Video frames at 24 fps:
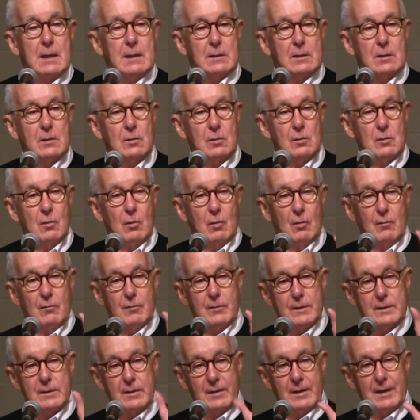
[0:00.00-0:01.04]
go
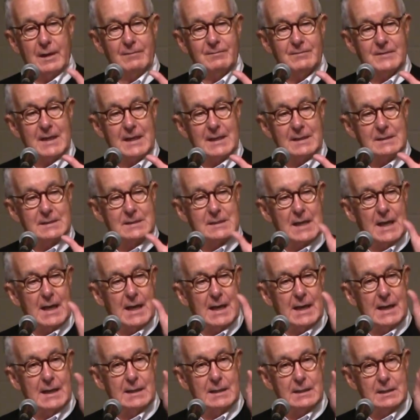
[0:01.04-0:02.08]
over to the left-hand
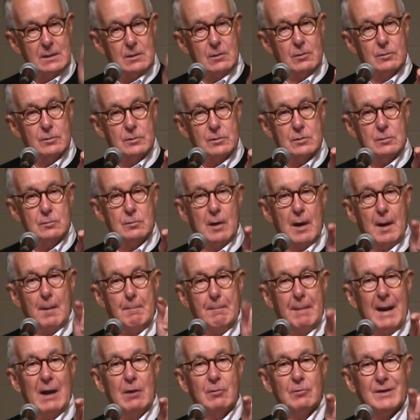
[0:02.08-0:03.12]
side and go to
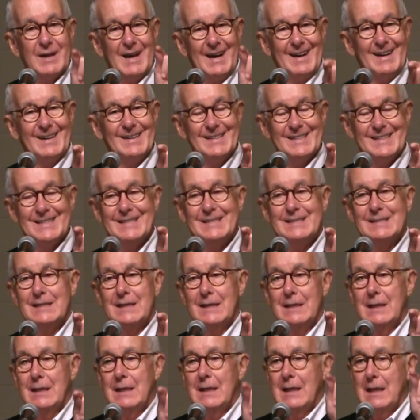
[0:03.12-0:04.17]
About Us,
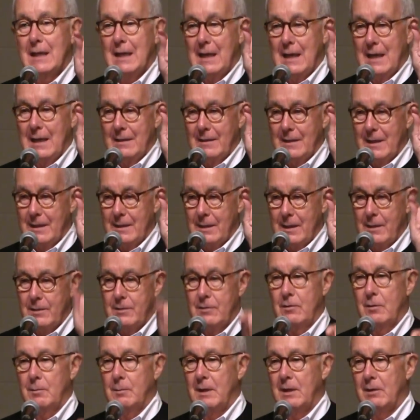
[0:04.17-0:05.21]
and then
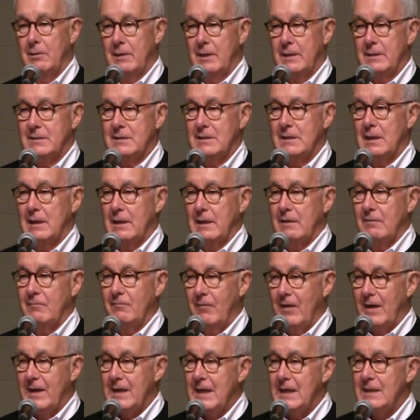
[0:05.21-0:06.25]
under About Us, click
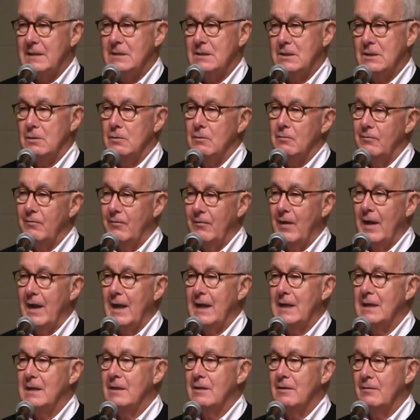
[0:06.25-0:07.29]
Finance. You'll
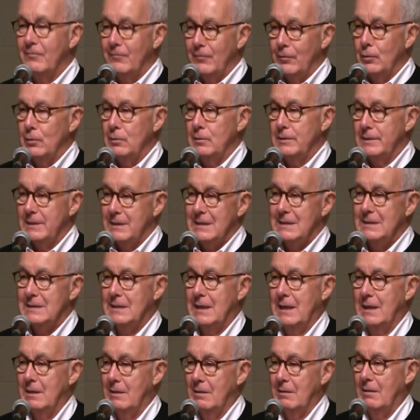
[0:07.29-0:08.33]
find the full
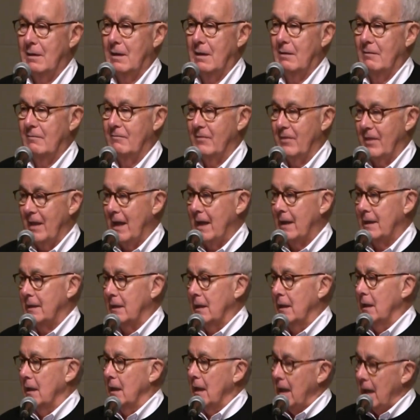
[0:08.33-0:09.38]
detail of that
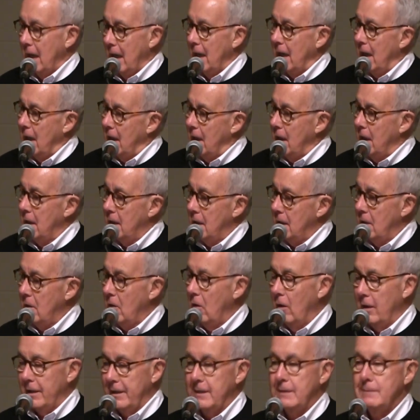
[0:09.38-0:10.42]

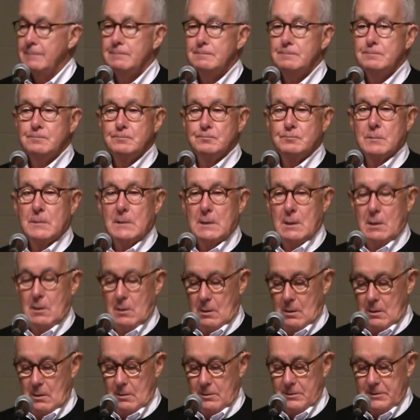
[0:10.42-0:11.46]
audit,
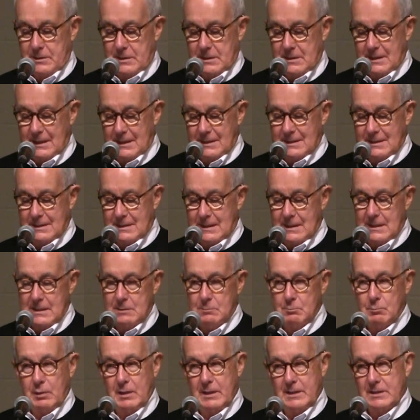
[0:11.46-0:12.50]
all
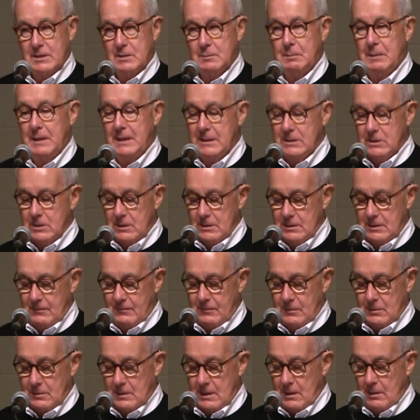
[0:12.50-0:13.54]
16 plus pages if
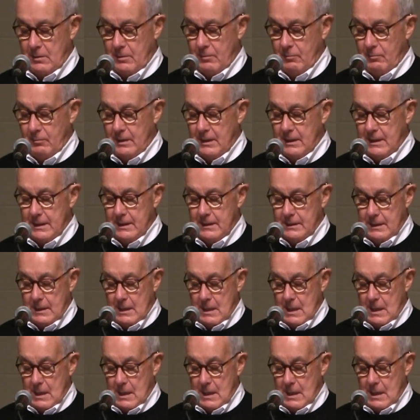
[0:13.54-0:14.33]
you'd care to read it.